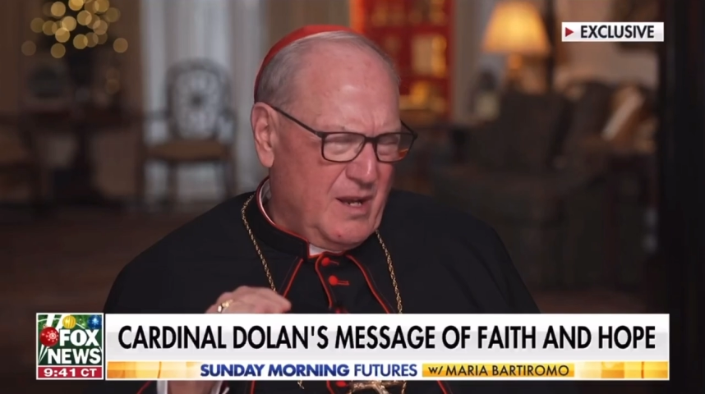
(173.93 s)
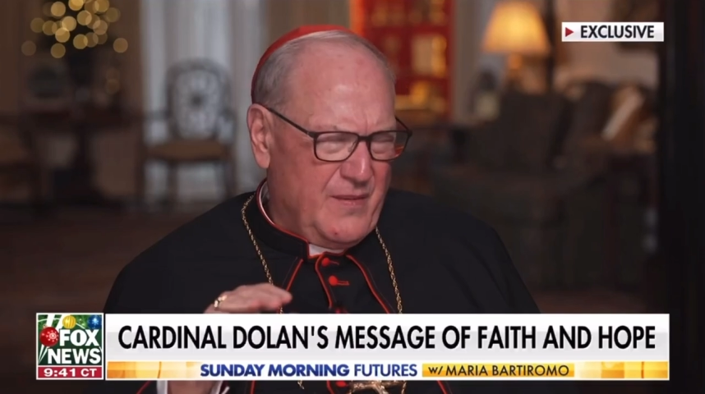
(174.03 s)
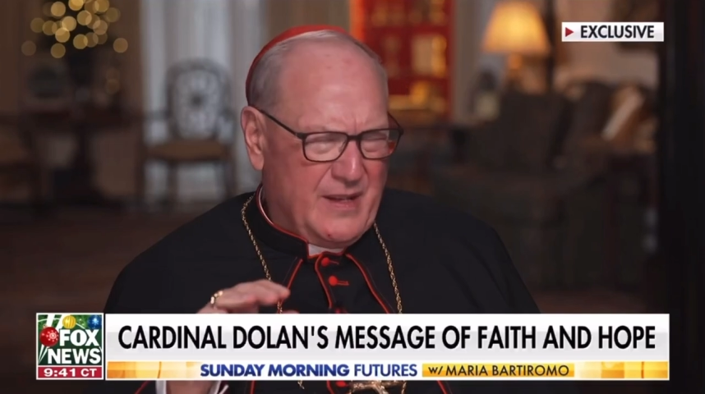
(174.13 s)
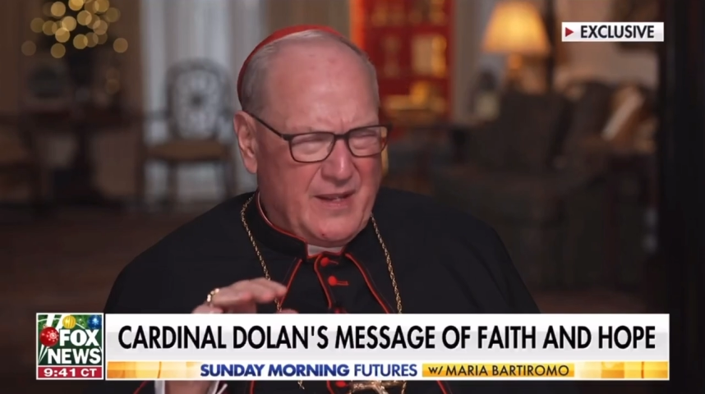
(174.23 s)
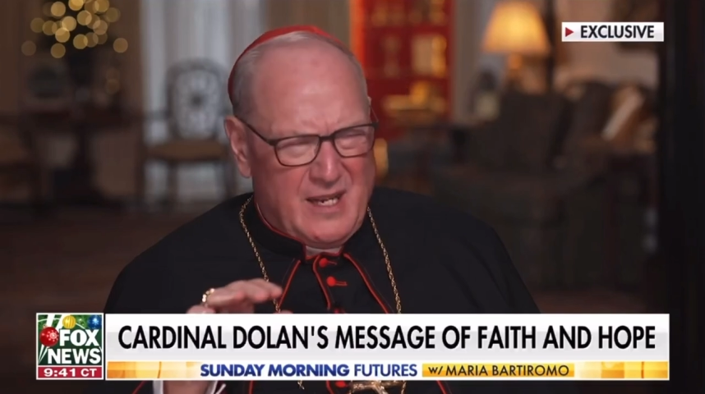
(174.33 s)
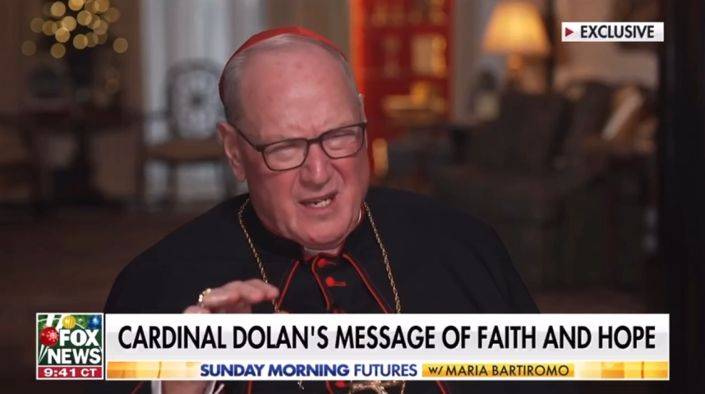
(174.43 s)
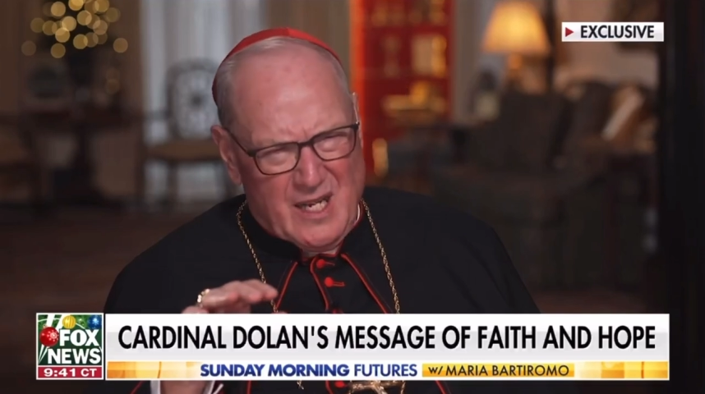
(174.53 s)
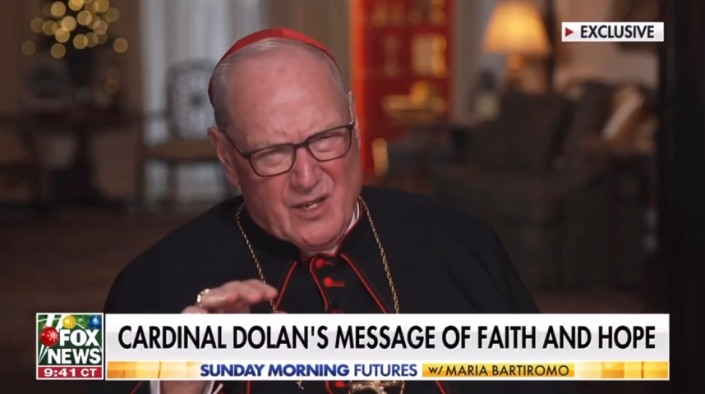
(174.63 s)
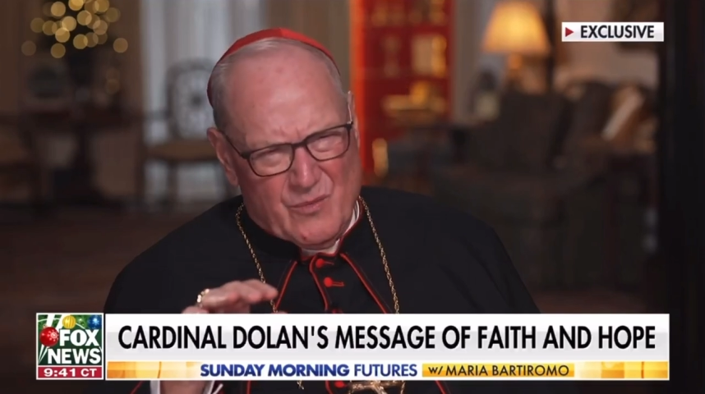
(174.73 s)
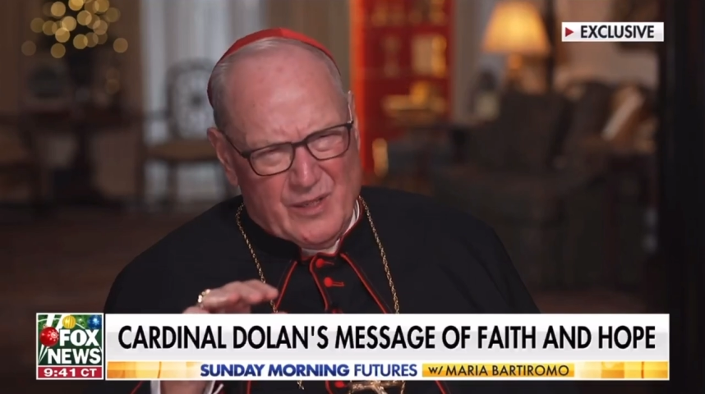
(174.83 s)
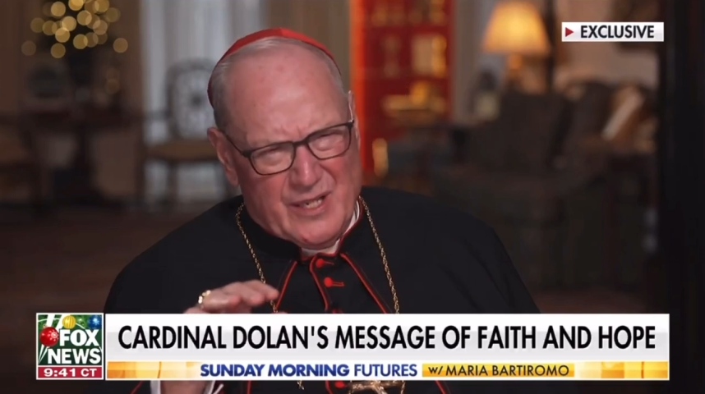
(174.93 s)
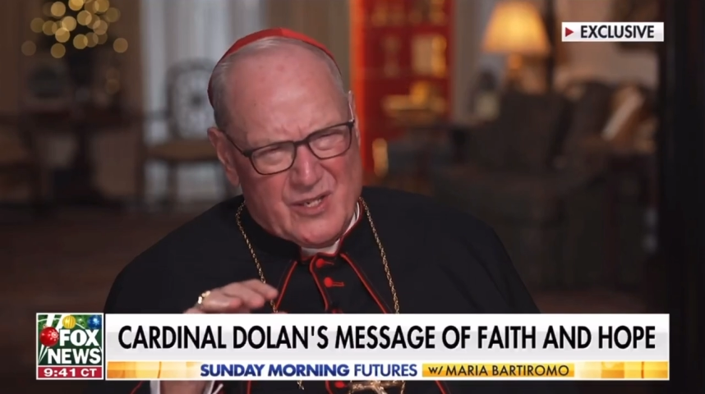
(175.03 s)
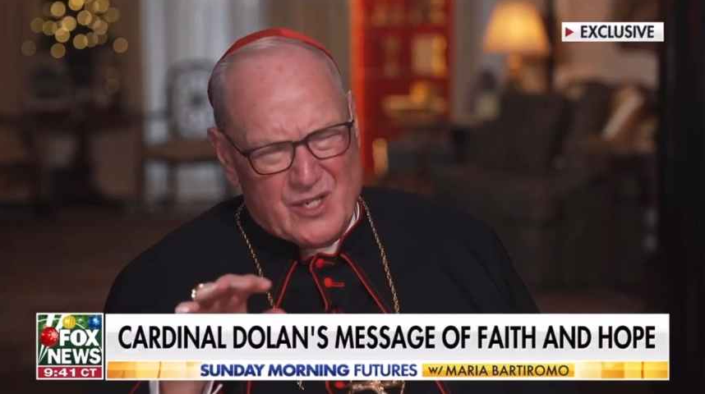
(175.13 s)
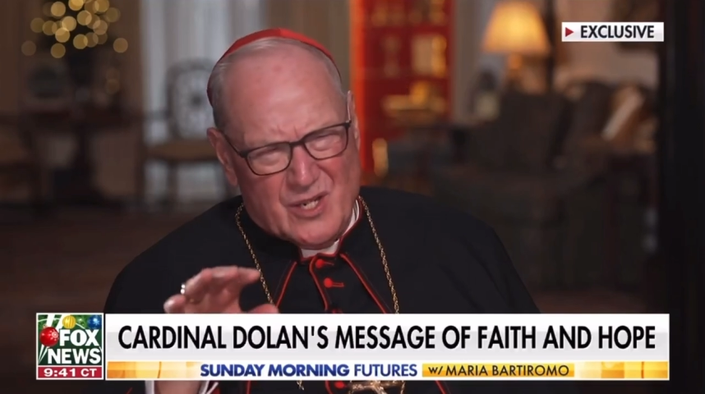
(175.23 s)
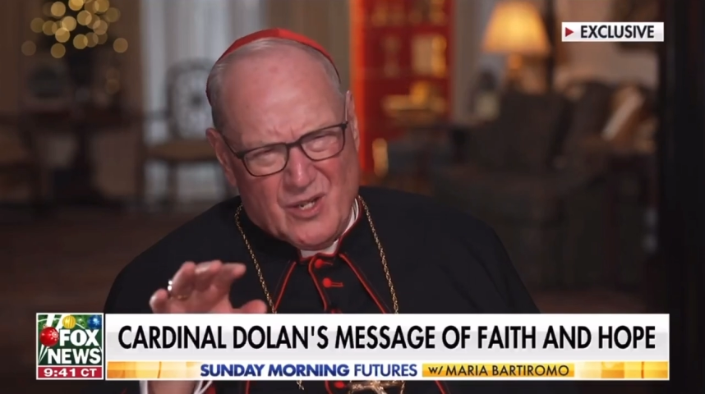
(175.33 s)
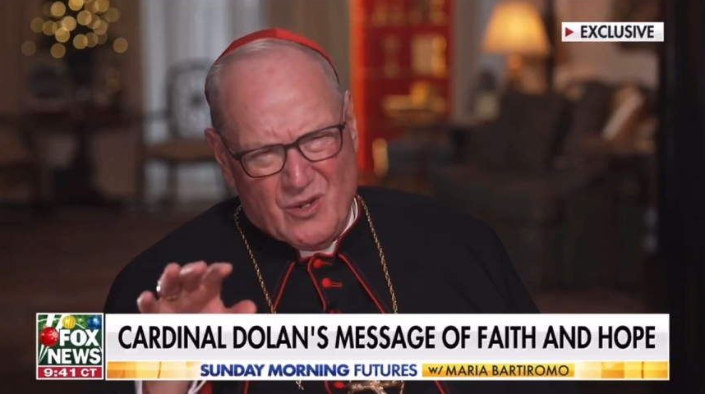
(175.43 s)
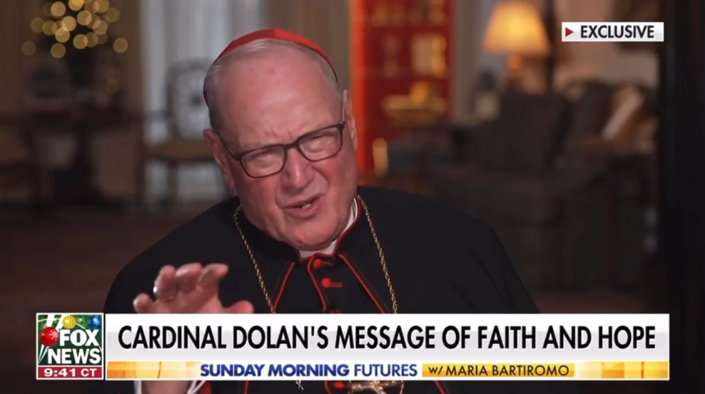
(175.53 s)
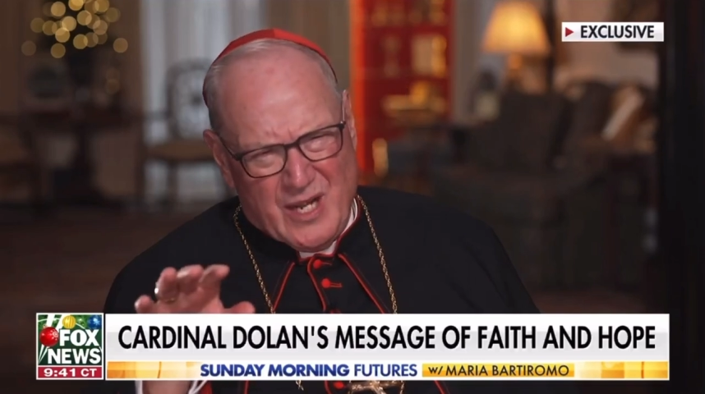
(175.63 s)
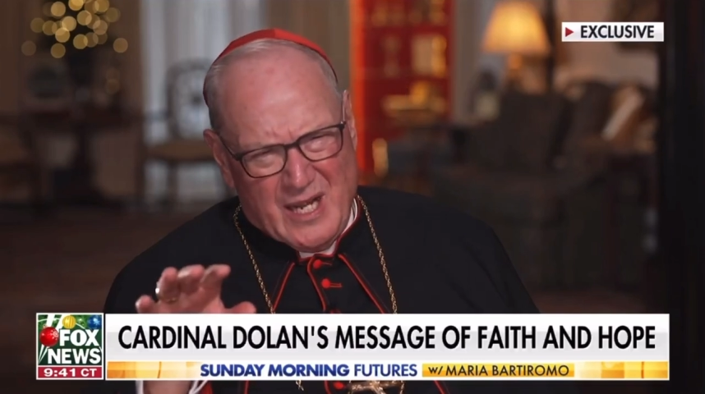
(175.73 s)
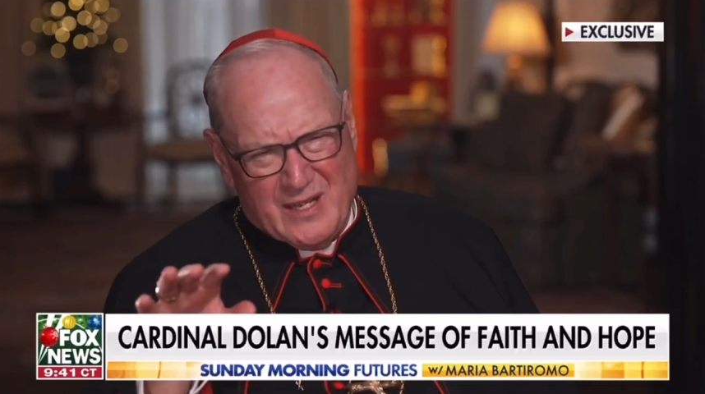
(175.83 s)
that they needed religion,
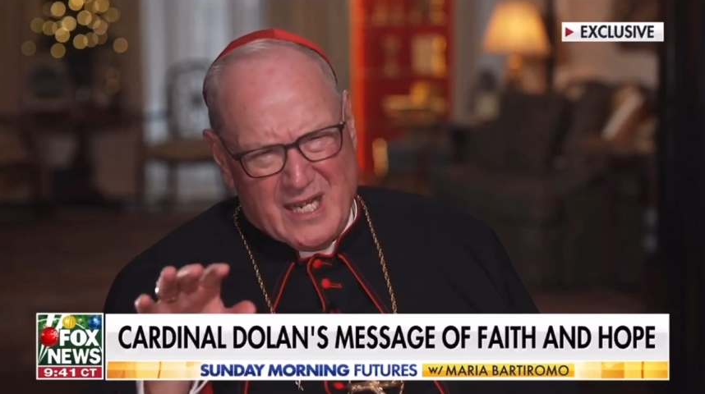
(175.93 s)
okay,